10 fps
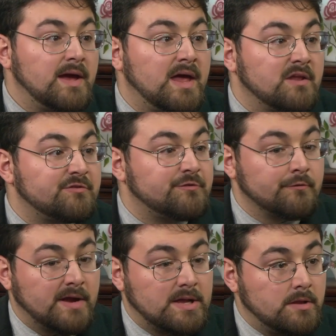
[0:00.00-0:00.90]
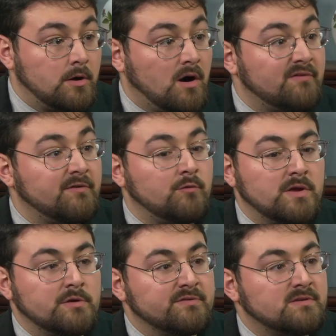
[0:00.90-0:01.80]
and it's directly off of what
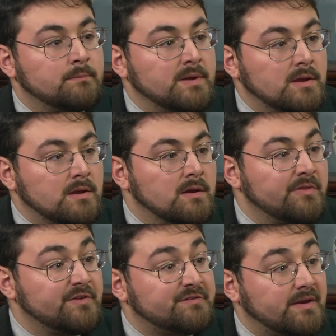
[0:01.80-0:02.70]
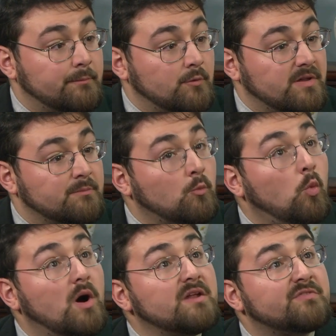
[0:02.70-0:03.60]
used to be
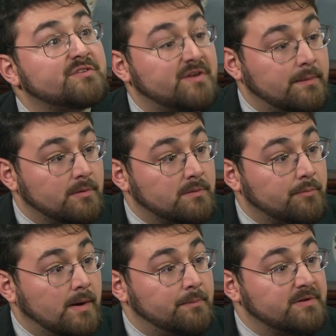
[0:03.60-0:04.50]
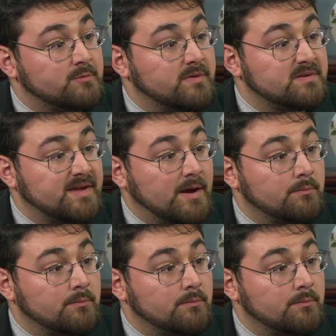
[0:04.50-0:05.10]
one of the Chamberlain properties within town.